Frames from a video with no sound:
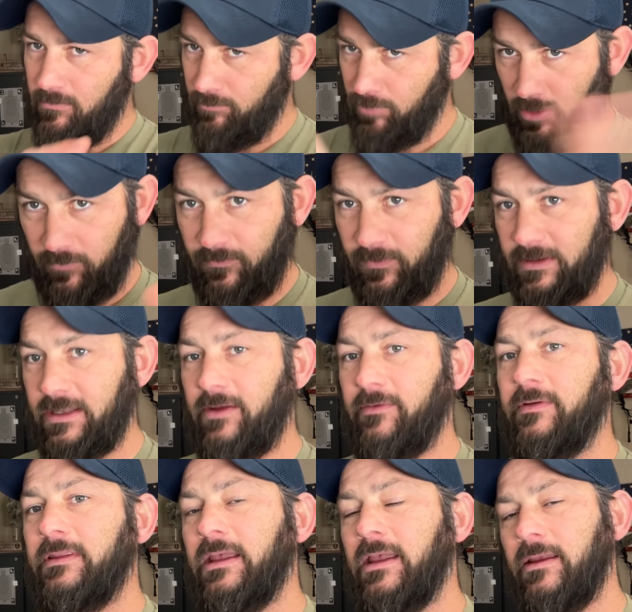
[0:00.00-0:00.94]
perfect
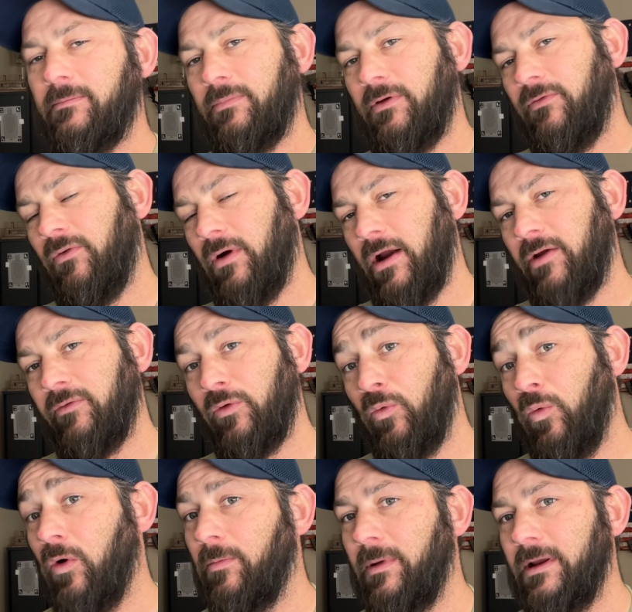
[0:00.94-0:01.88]
everything before I
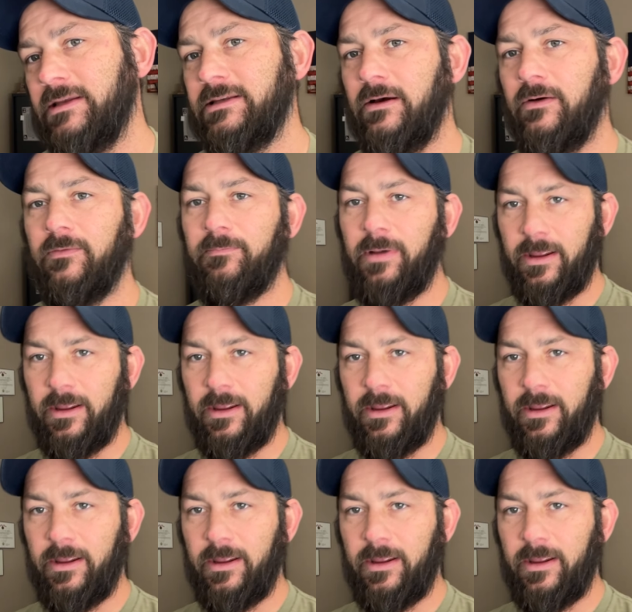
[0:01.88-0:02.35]
reward myself